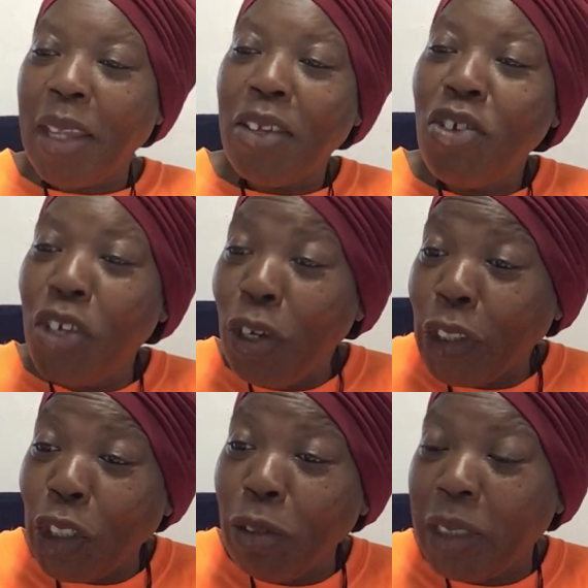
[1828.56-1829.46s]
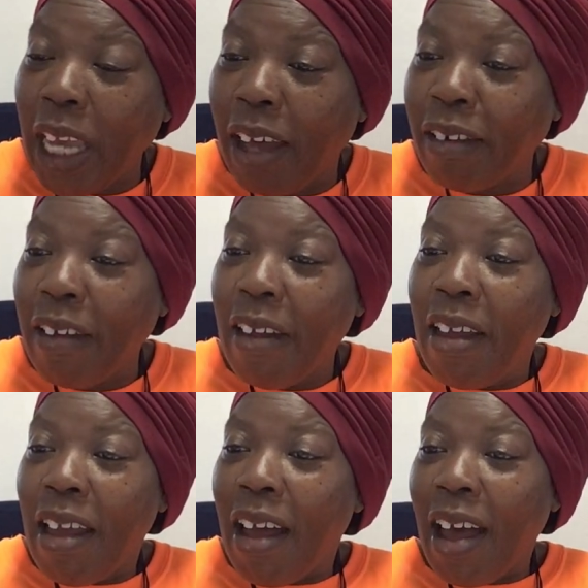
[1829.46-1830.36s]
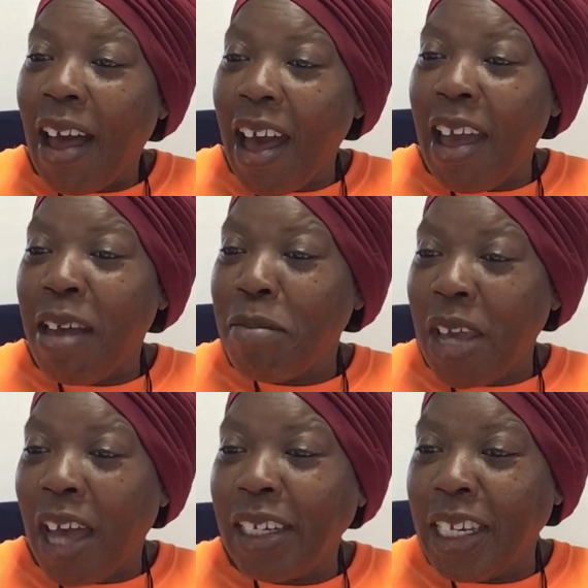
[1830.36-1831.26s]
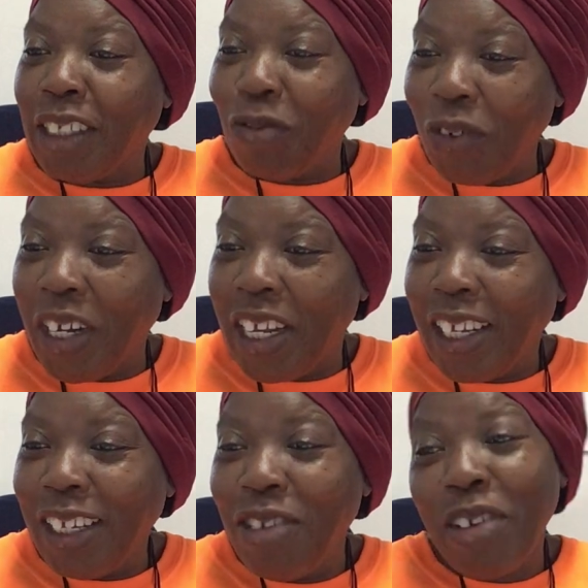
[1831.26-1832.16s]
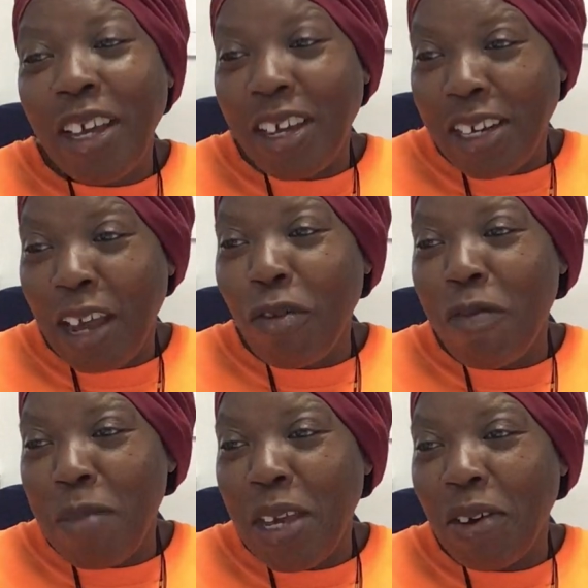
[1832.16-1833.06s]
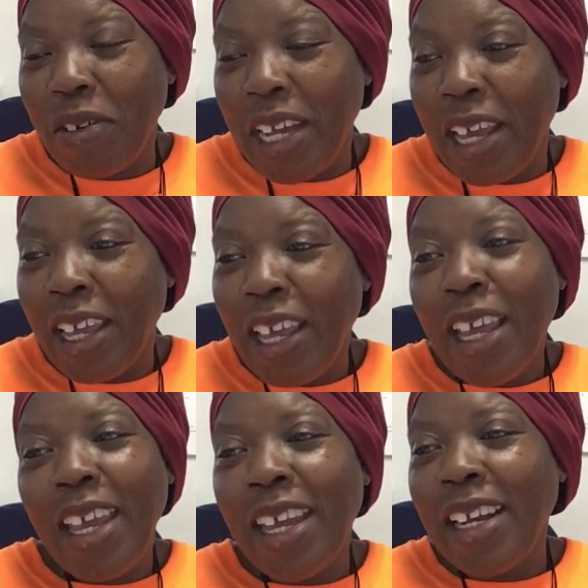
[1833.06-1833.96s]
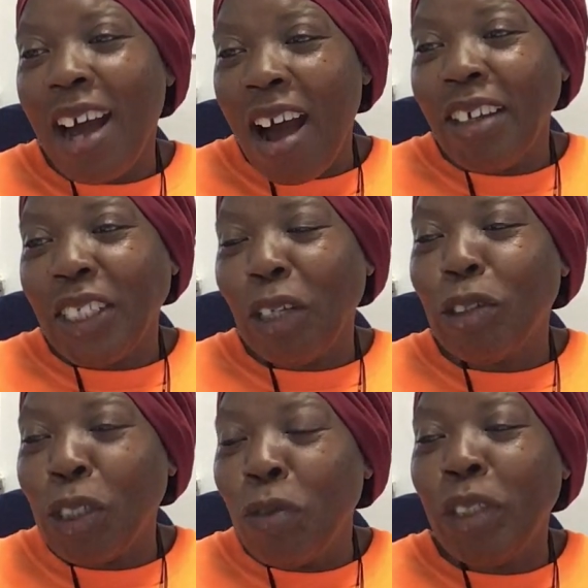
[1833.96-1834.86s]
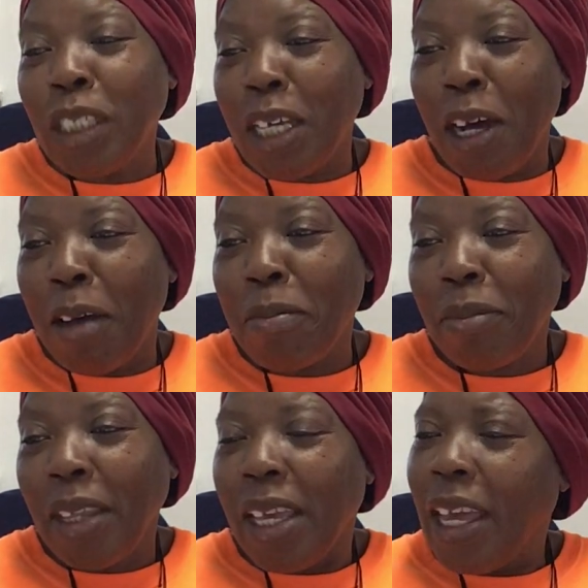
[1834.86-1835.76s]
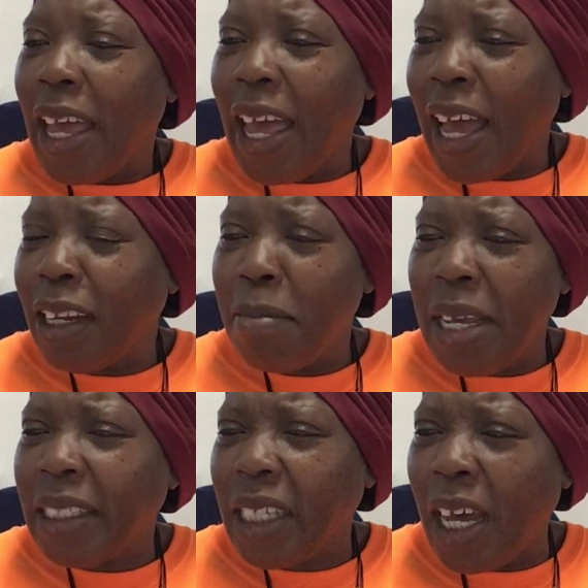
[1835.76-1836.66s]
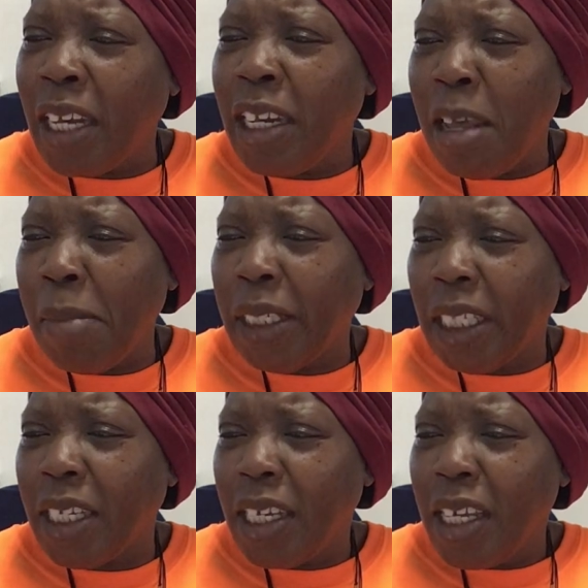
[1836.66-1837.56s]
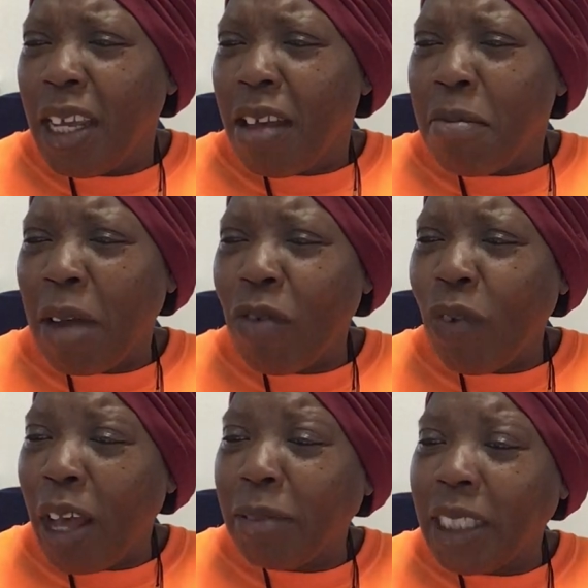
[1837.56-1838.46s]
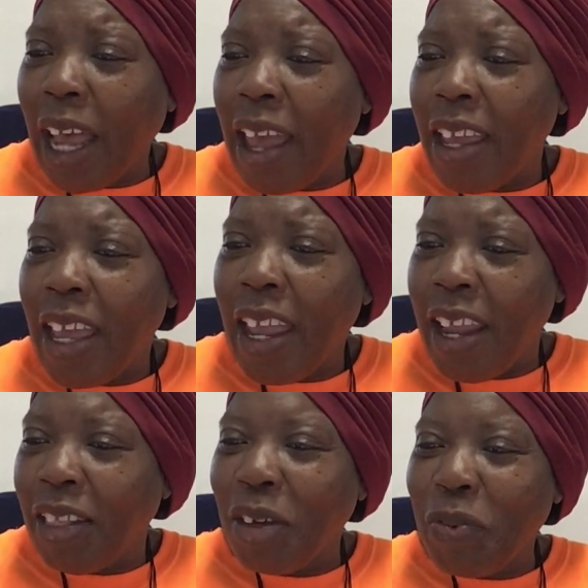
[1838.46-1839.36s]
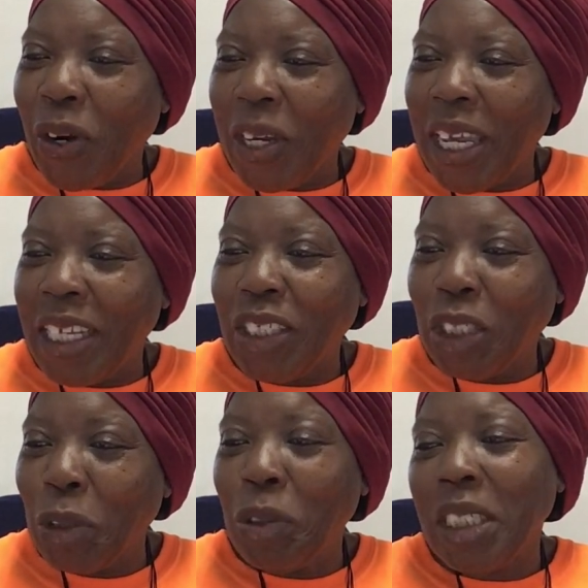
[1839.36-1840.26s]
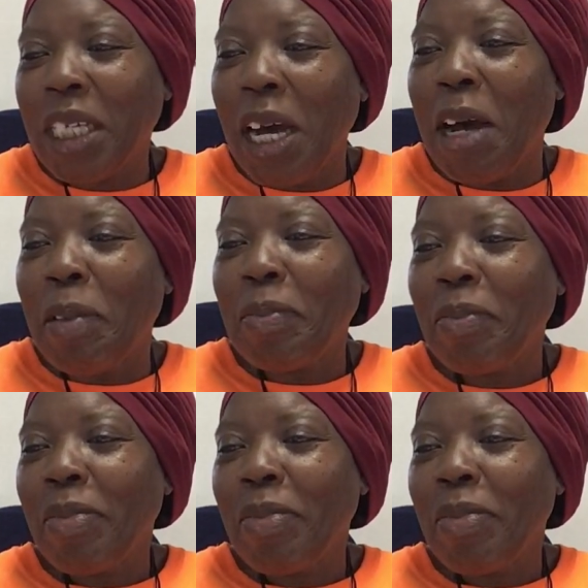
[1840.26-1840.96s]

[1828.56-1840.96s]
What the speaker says: YouTube channel, I am Yanice1. You can connect with me on that. And also soon to come, Elements Unlimited. My website in the working, soon to come.